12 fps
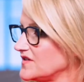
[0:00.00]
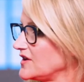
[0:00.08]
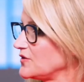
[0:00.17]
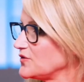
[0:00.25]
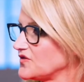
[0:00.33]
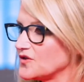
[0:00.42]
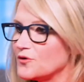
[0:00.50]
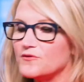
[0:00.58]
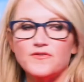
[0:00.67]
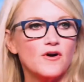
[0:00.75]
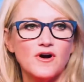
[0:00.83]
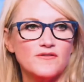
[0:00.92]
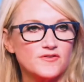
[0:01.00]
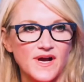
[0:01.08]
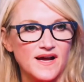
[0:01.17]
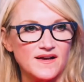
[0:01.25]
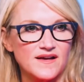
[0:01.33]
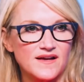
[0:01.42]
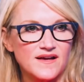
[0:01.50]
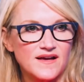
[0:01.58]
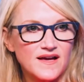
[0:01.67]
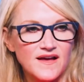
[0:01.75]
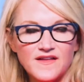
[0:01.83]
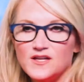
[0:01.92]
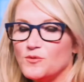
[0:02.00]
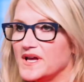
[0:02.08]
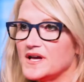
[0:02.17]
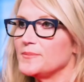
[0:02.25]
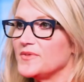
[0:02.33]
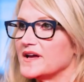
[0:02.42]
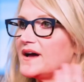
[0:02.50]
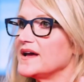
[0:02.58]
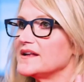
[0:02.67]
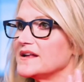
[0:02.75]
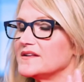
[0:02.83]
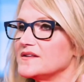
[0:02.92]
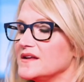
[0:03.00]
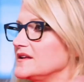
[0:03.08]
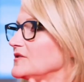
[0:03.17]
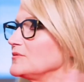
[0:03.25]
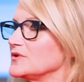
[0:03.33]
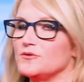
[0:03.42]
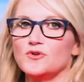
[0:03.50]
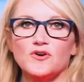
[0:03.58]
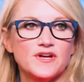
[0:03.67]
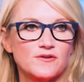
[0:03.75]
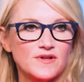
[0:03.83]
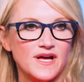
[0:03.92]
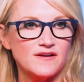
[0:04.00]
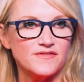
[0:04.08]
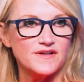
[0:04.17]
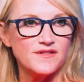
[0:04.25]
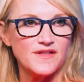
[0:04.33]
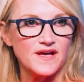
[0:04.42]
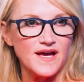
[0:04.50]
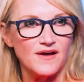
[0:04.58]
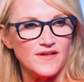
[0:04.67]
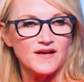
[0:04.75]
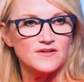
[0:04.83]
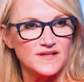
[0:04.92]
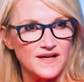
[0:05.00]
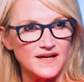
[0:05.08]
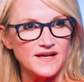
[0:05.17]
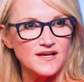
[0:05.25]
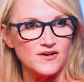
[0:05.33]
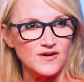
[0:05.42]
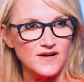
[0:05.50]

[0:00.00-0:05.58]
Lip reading: take you so far off track. And then you wake up like I did and you look at your life and you think, how the hell did I get here?